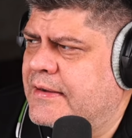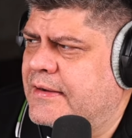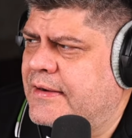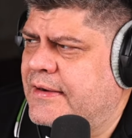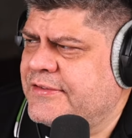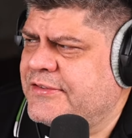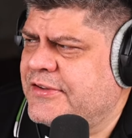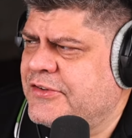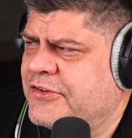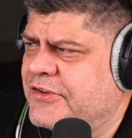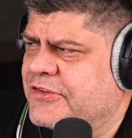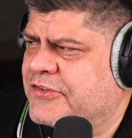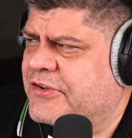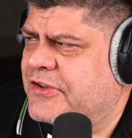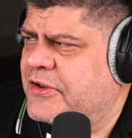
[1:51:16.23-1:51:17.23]
I
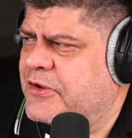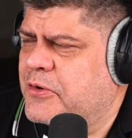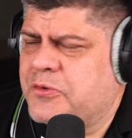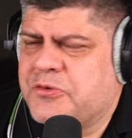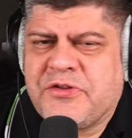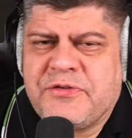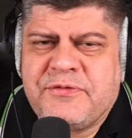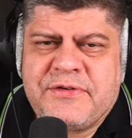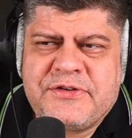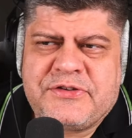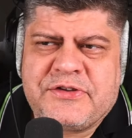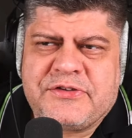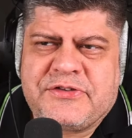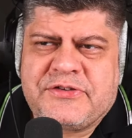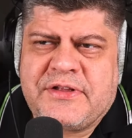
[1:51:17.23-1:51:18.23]
suggest he goes and
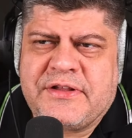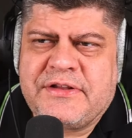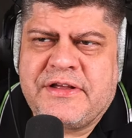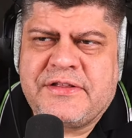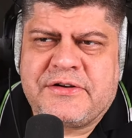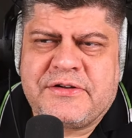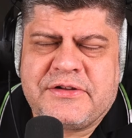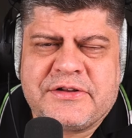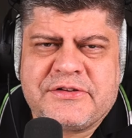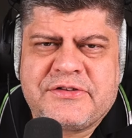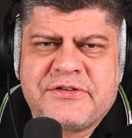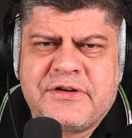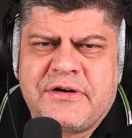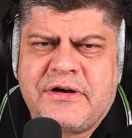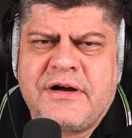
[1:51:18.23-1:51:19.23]
visits the
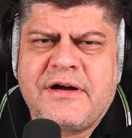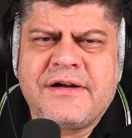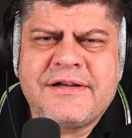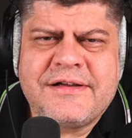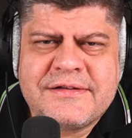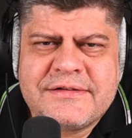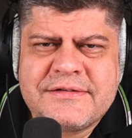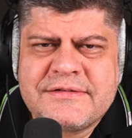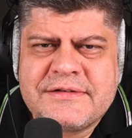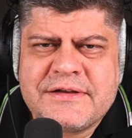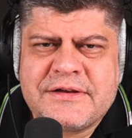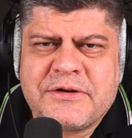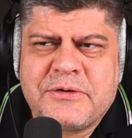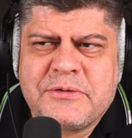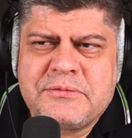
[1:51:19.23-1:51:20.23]
Netherlands, The Hague.
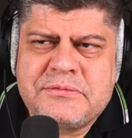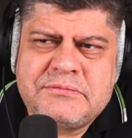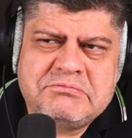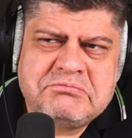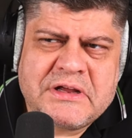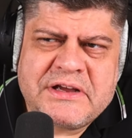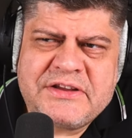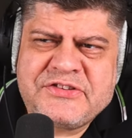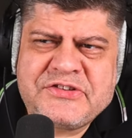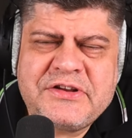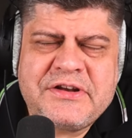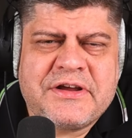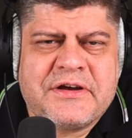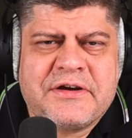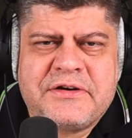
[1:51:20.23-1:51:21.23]
You know, nice
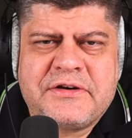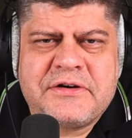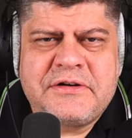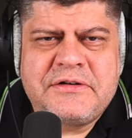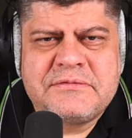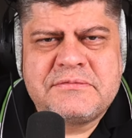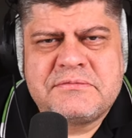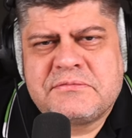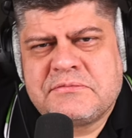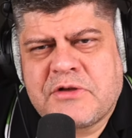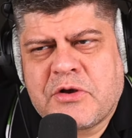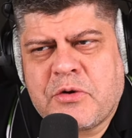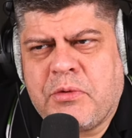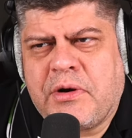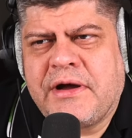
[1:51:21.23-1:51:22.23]
city, I heard.
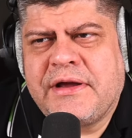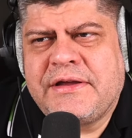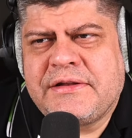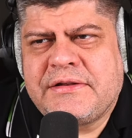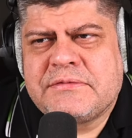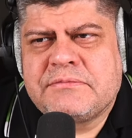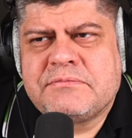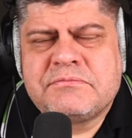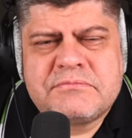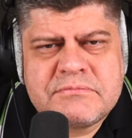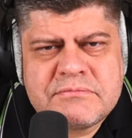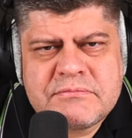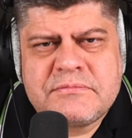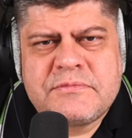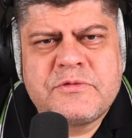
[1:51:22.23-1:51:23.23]
Quiet,
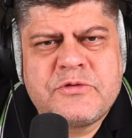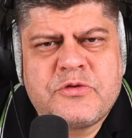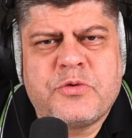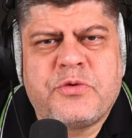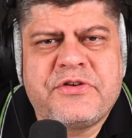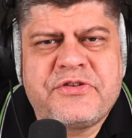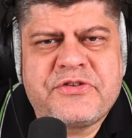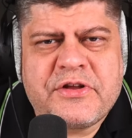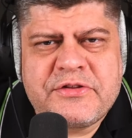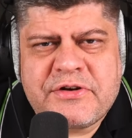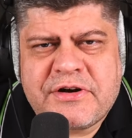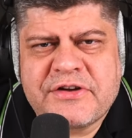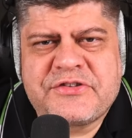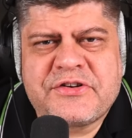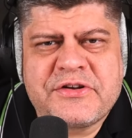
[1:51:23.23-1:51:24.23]
tourist
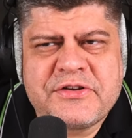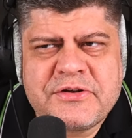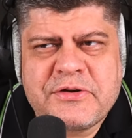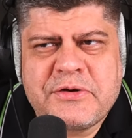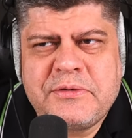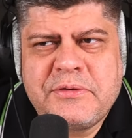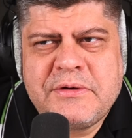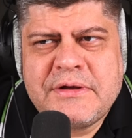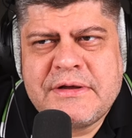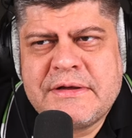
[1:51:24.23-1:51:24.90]
attraction, you know.